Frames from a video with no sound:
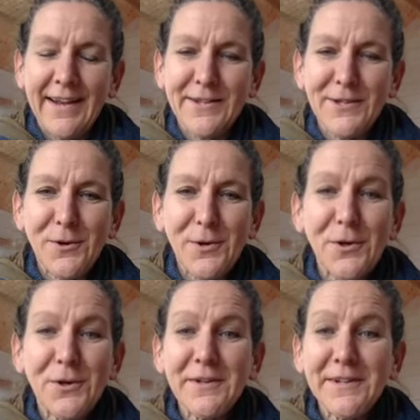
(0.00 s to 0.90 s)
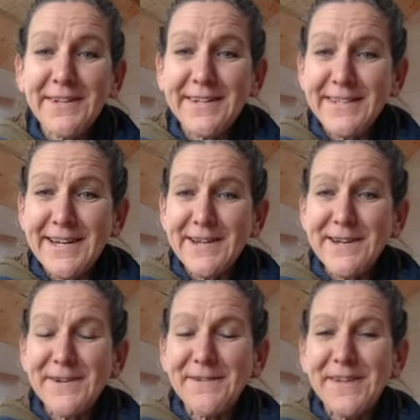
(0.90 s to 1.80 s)
So you could
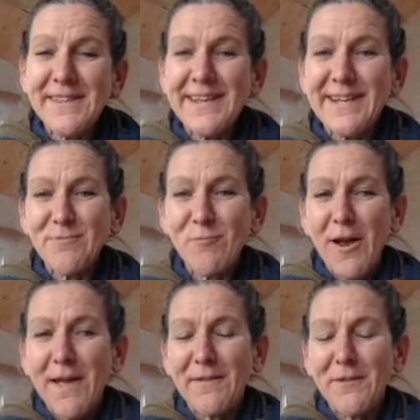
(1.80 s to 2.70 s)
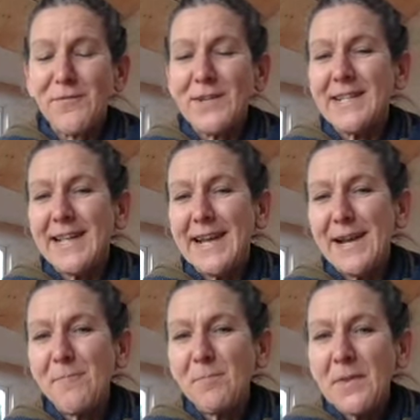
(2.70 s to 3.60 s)
continue with this breath, obviously,
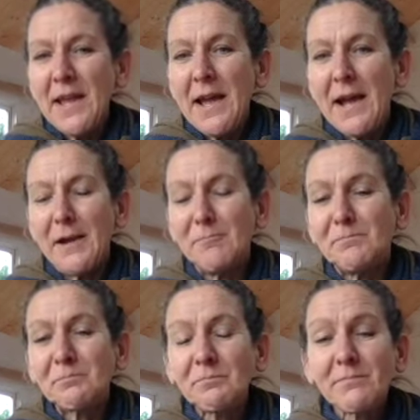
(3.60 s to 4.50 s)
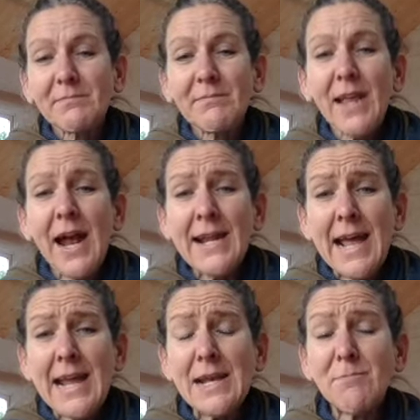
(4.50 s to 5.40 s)
and
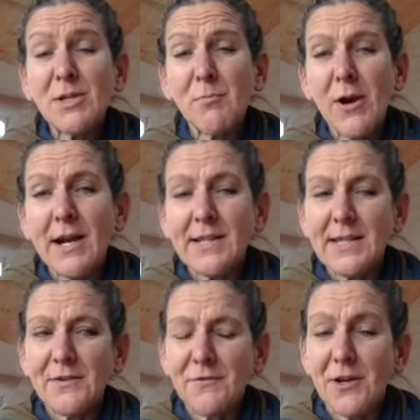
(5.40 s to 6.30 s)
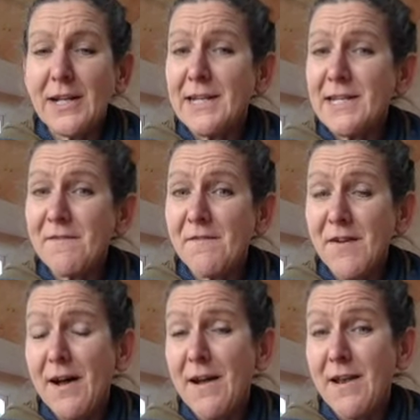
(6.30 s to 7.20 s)
aim to practice for at least
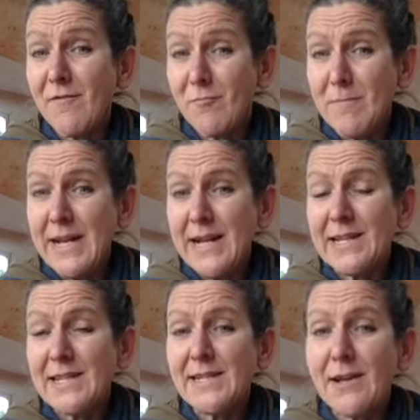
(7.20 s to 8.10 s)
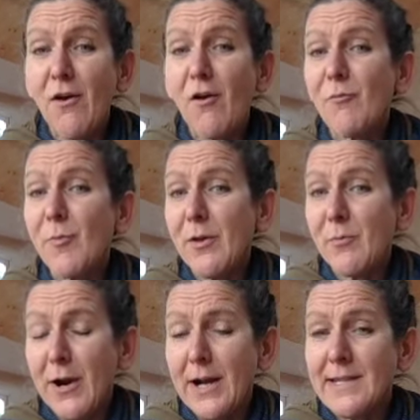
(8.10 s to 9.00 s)
5 minutes of breath
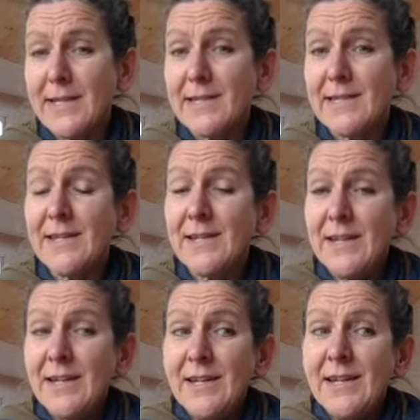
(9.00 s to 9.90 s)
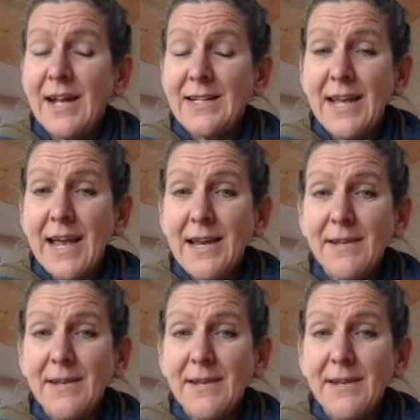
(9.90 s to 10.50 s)
practice a day.